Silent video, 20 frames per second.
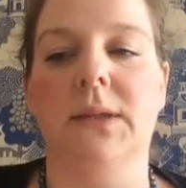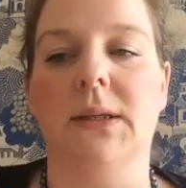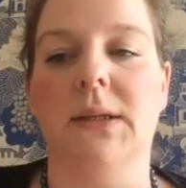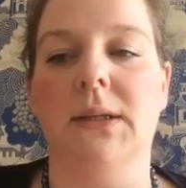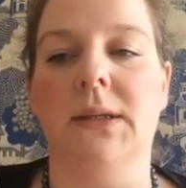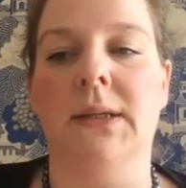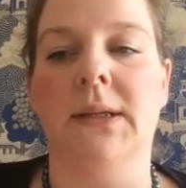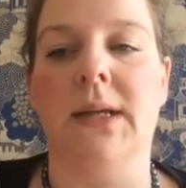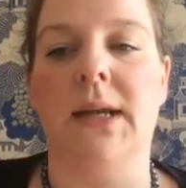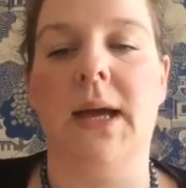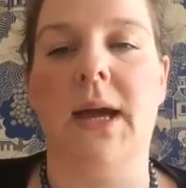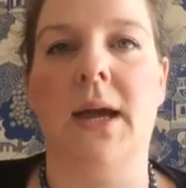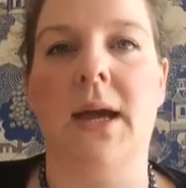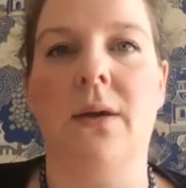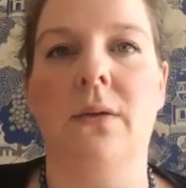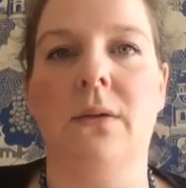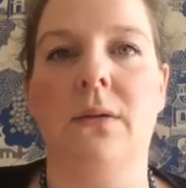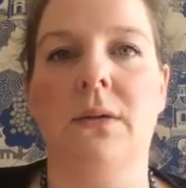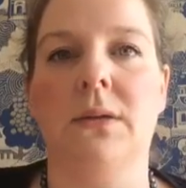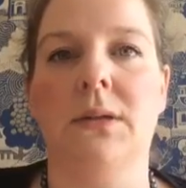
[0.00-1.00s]
and
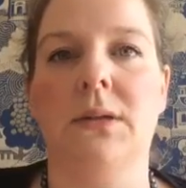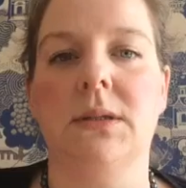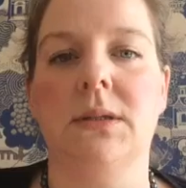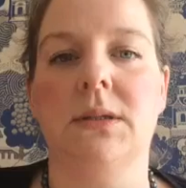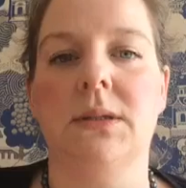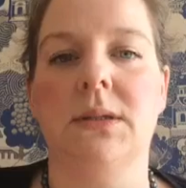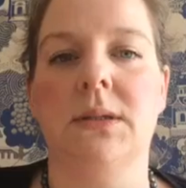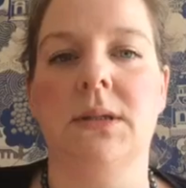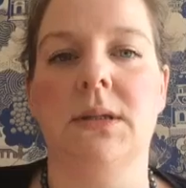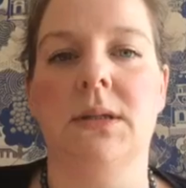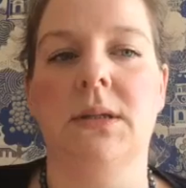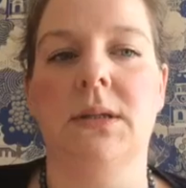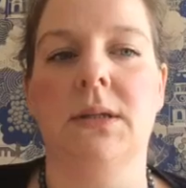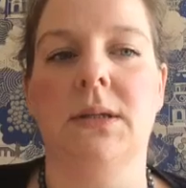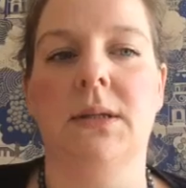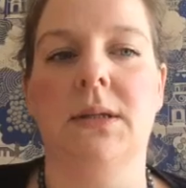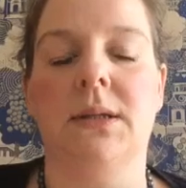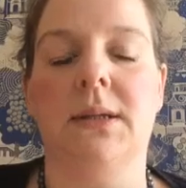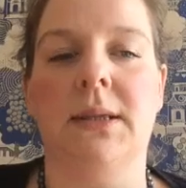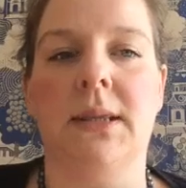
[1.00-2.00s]
out,
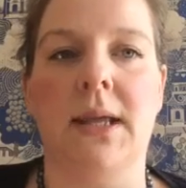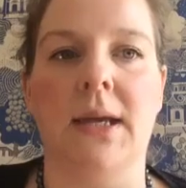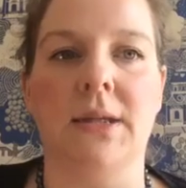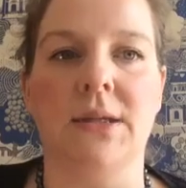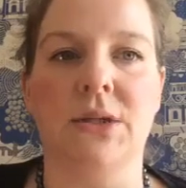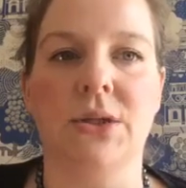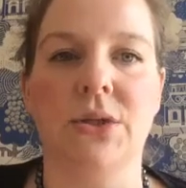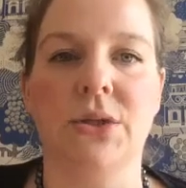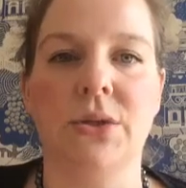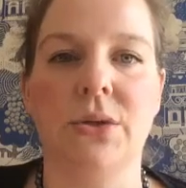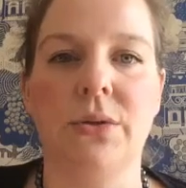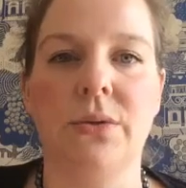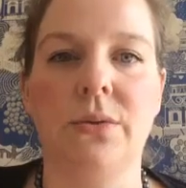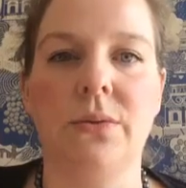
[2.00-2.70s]
and that's 2,